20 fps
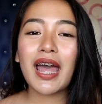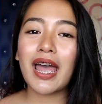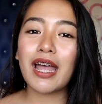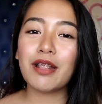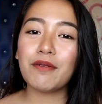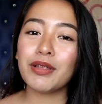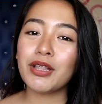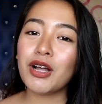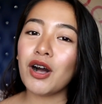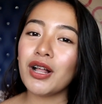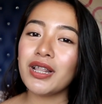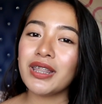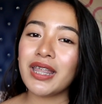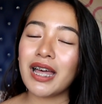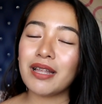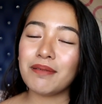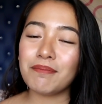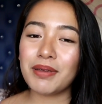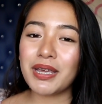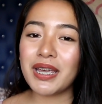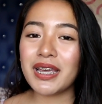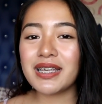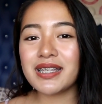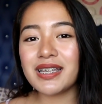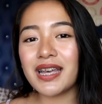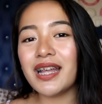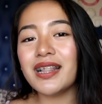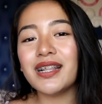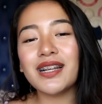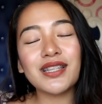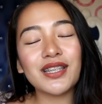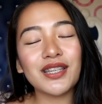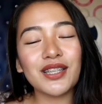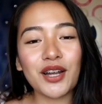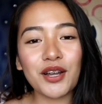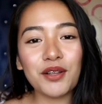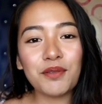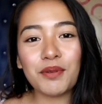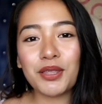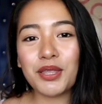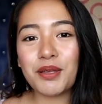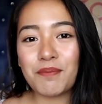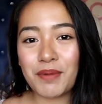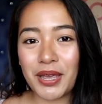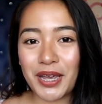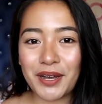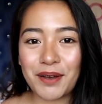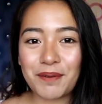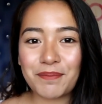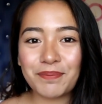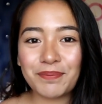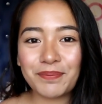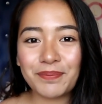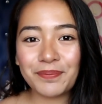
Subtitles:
And with all that being said, let's start with the makeup.